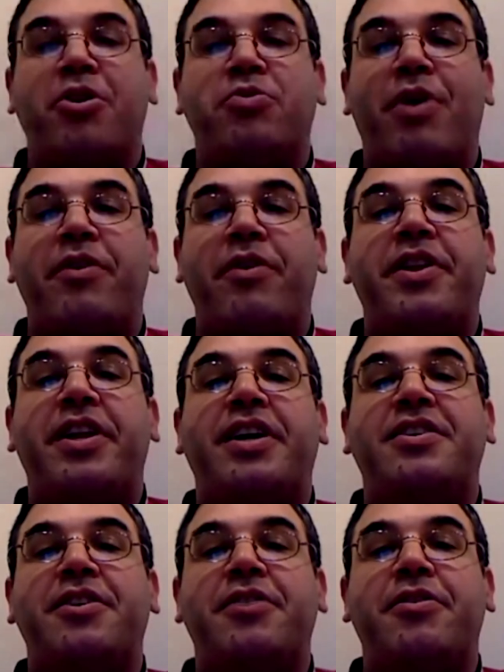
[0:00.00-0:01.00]
those that are
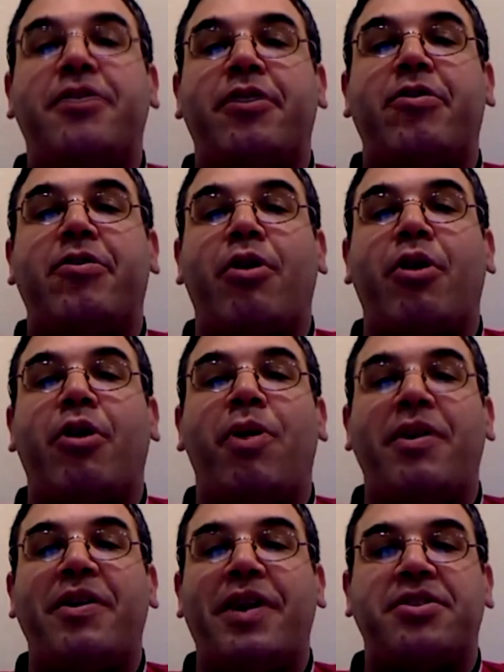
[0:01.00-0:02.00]
most wealthy to continue to
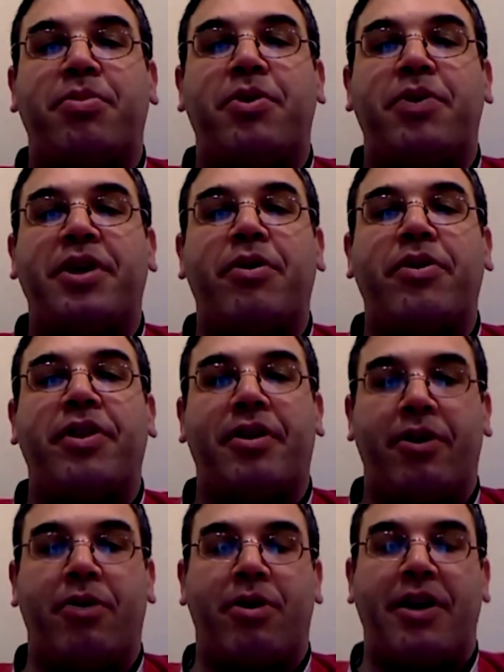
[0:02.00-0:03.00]
grow while not supporting
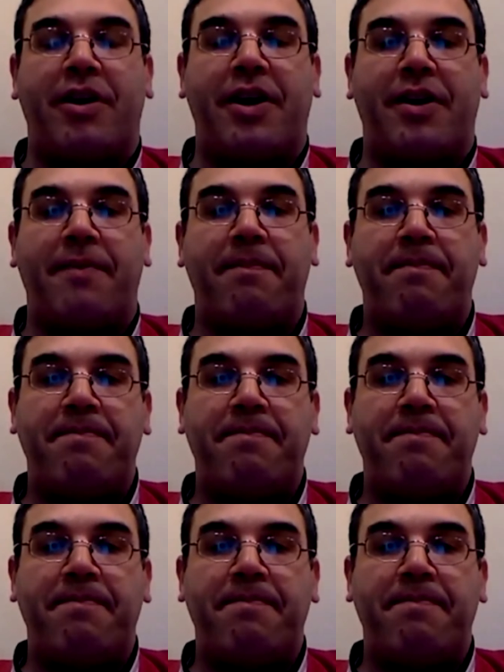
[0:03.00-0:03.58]
growth in lower areas.